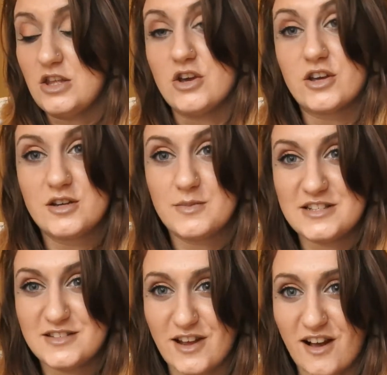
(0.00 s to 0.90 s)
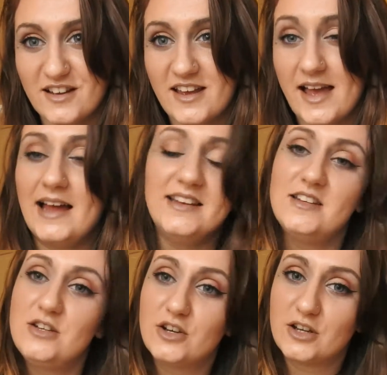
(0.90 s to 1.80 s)
you're going to be stuck
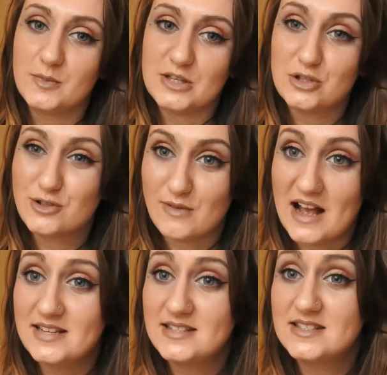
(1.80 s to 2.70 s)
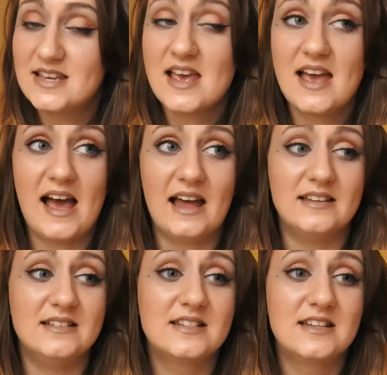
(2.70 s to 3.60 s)
and you're going to be stressed,
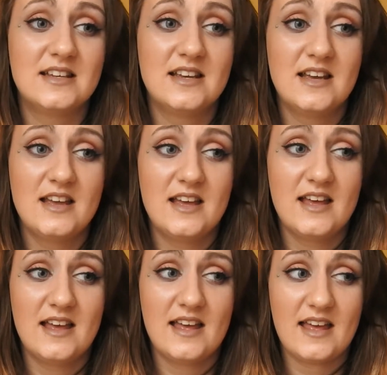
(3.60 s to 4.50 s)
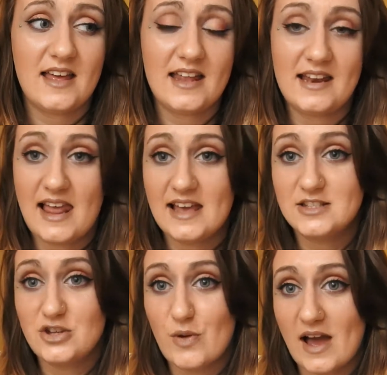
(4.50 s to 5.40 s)
and
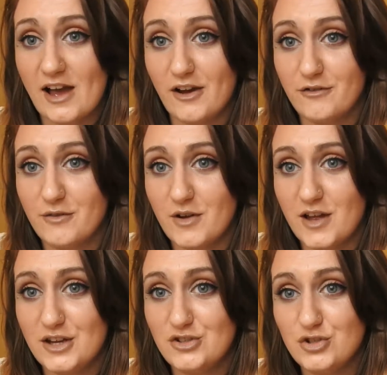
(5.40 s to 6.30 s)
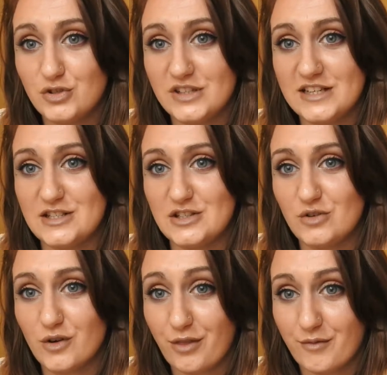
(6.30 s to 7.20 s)
unless you have enjoyed
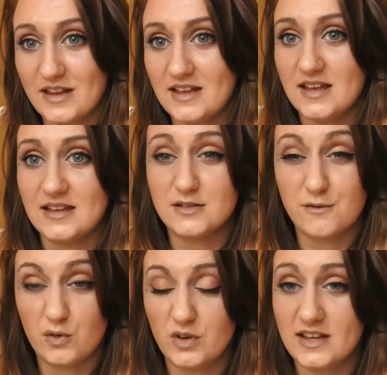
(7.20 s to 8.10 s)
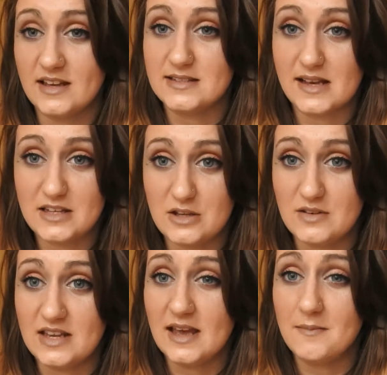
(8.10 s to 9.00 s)
your 3 years, 4 years at
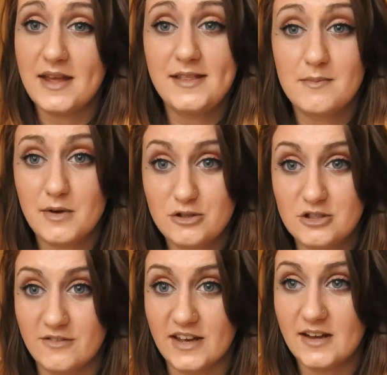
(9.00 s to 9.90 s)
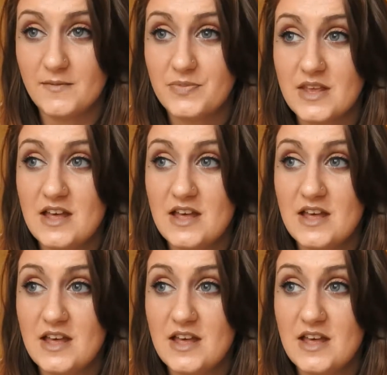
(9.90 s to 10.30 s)
uni and made the most of it,